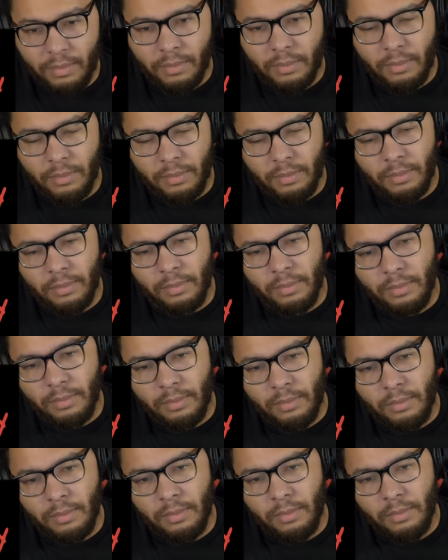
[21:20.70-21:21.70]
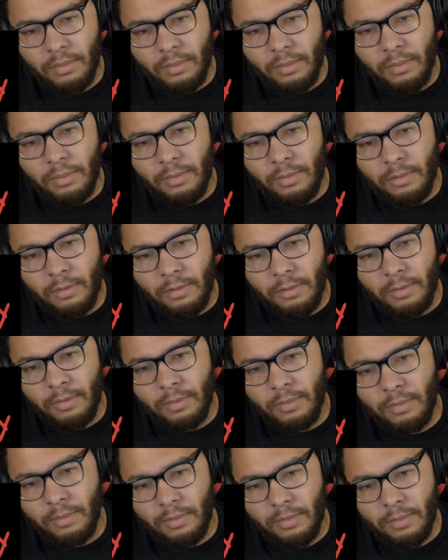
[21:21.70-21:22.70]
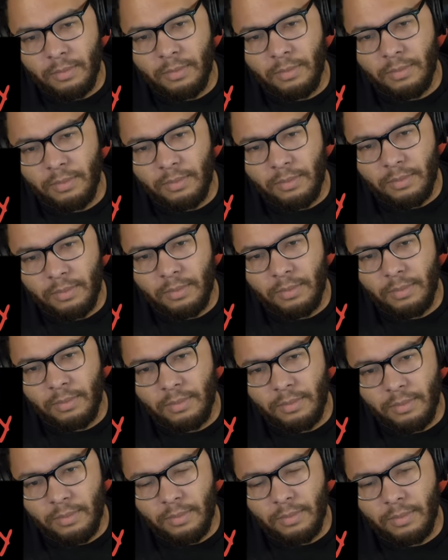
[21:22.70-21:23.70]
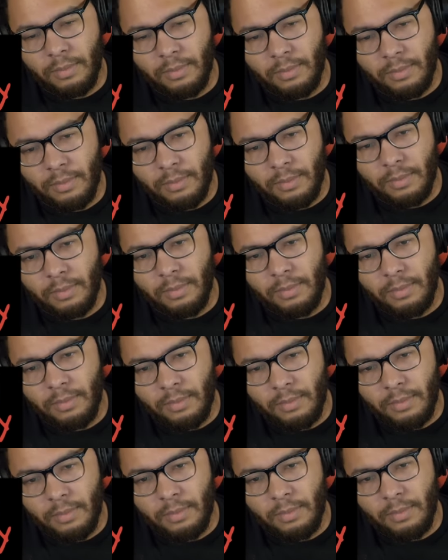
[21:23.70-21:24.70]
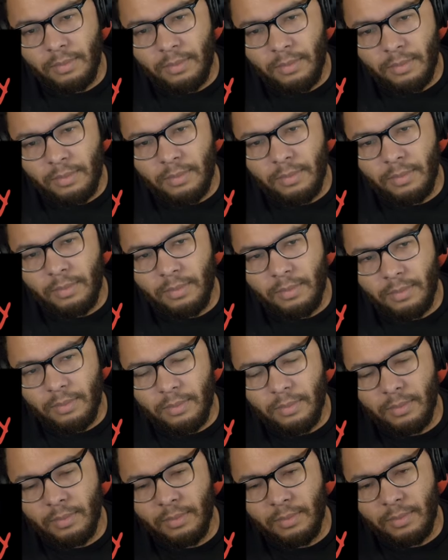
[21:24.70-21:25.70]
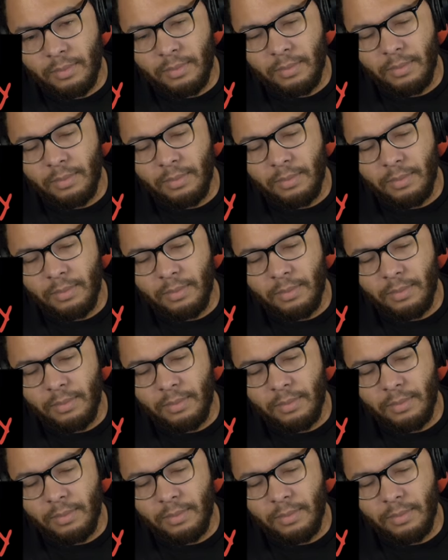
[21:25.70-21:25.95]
No one is speaking in this clip.